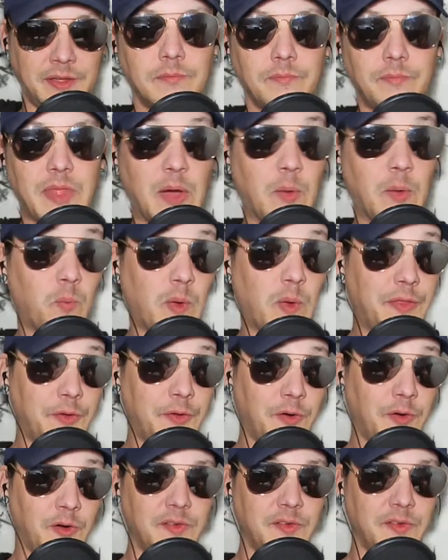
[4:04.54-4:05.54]
Now, whether
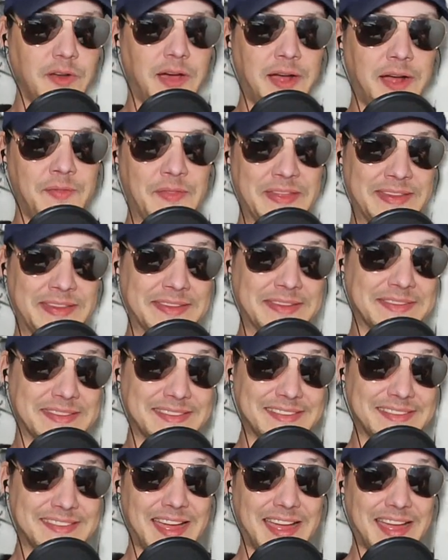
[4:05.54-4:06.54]
or not this is
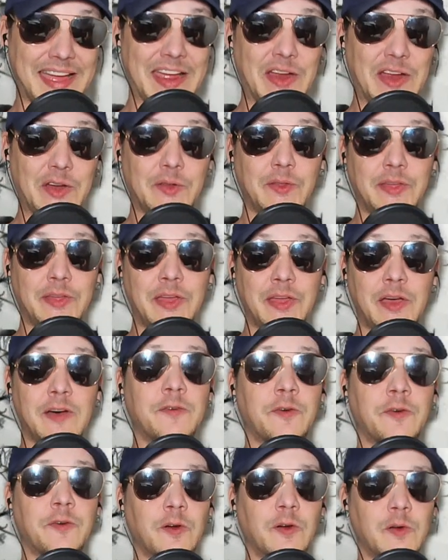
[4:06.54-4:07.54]
entirely of
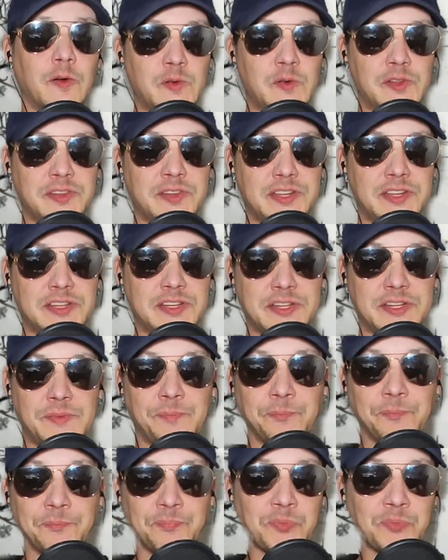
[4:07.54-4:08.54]
her own decision,
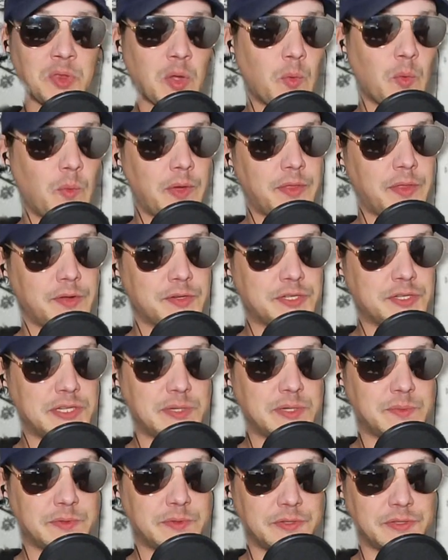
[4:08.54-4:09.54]
whether she
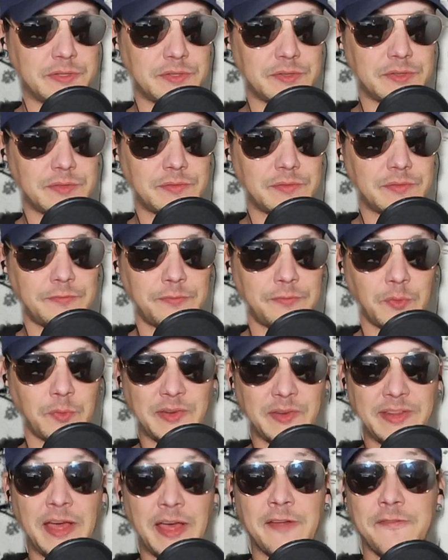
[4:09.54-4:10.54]
was
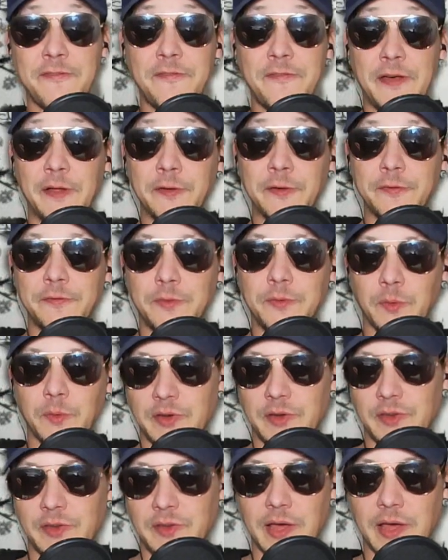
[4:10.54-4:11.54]
felt
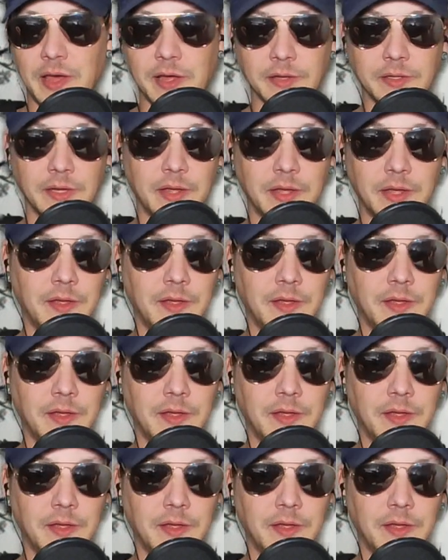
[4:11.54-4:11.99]
forced out,